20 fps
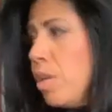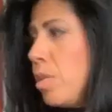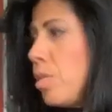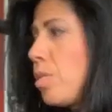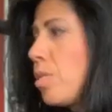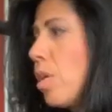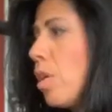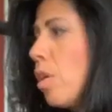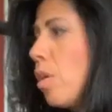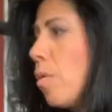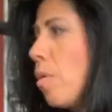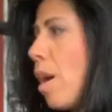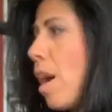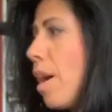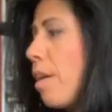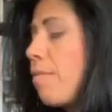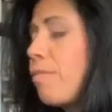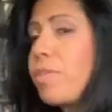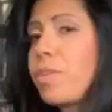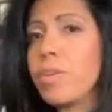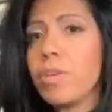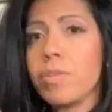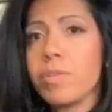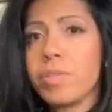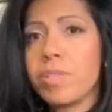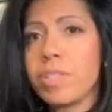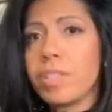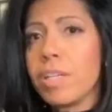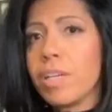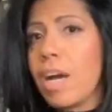So
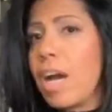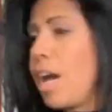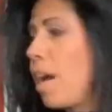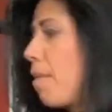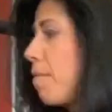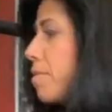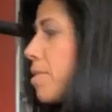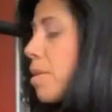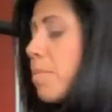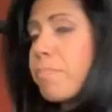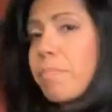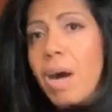I have some